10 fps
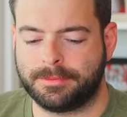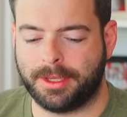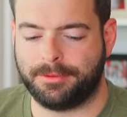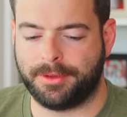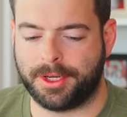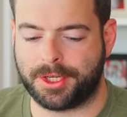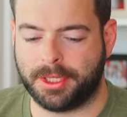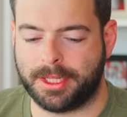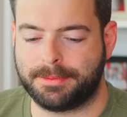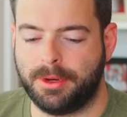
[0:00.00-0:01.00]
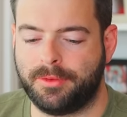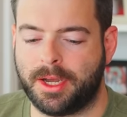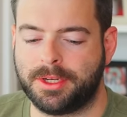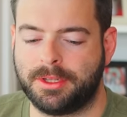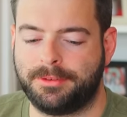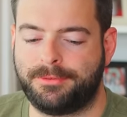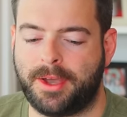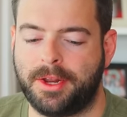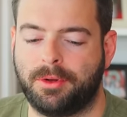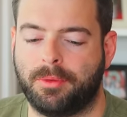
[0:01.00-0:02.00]
and finish it. Let's move on to the
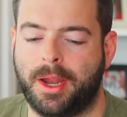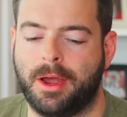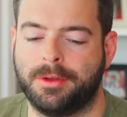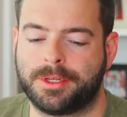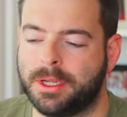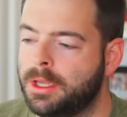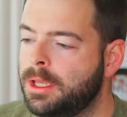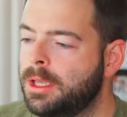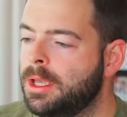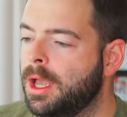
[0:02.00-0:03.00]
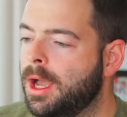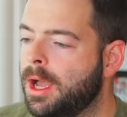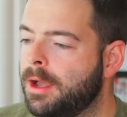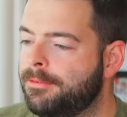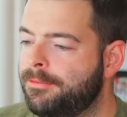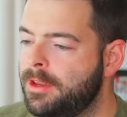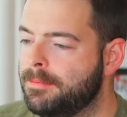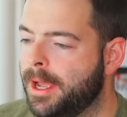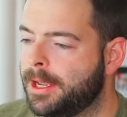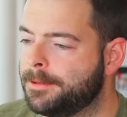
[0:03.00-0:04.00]
final round, uh,
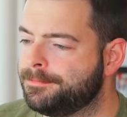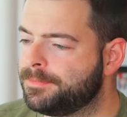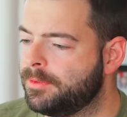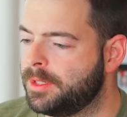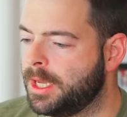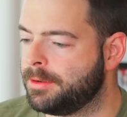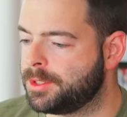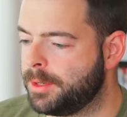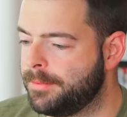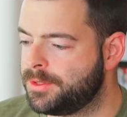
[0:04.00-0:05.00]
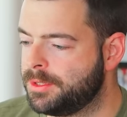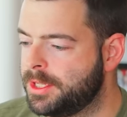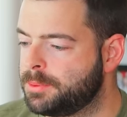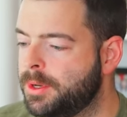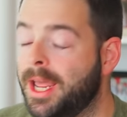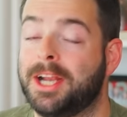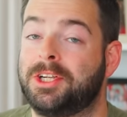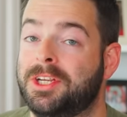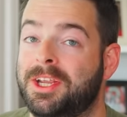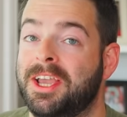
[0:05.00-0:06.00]
feedback for the Irish Red. So this one
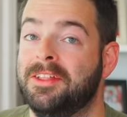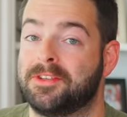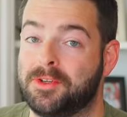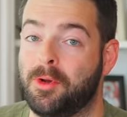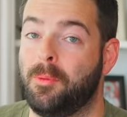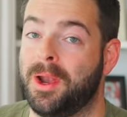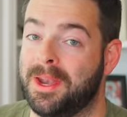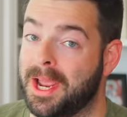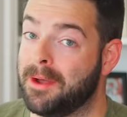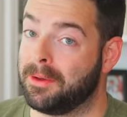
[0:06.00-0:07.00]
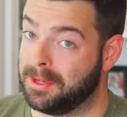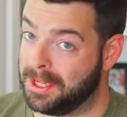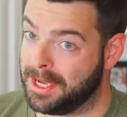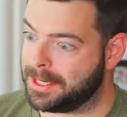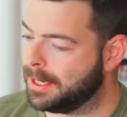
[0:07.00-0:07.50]
actually, score went down a lot.